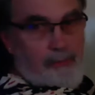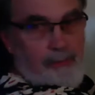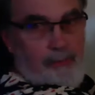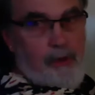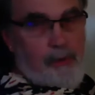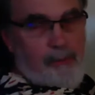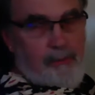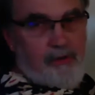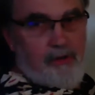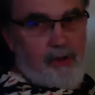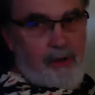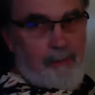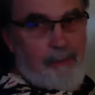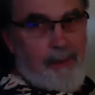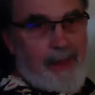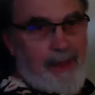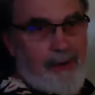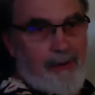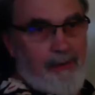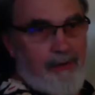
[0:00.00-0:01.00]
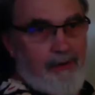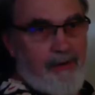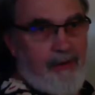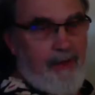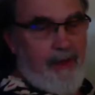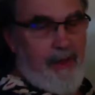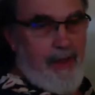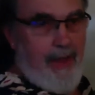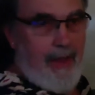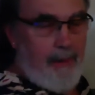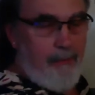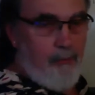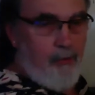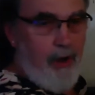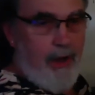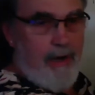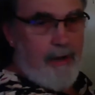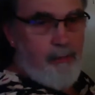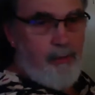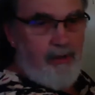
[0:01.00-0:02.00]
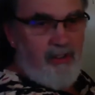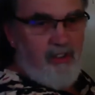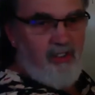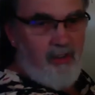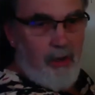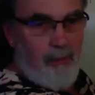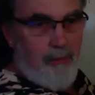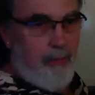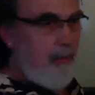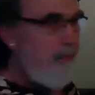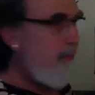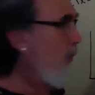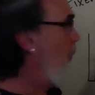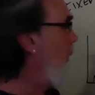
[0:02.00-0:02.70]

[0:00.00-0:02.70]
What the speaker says: pretty much on a pattern. And I'm trying to reach the upper limit. At